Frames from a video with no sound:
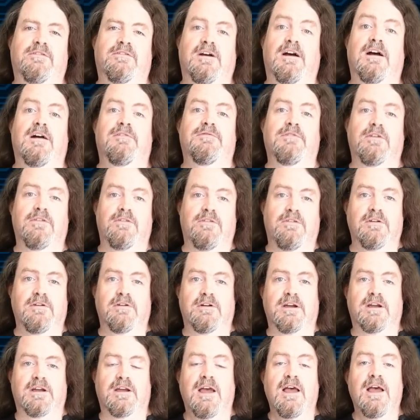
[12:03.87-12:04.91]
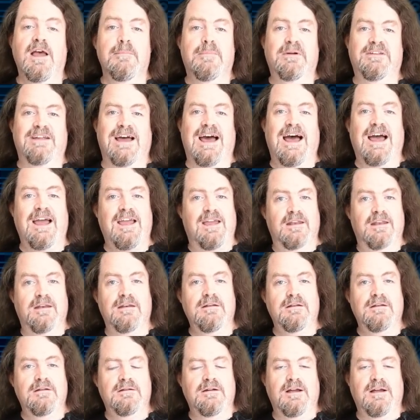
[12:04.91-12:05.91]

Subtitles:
after Zurich. But Aachen,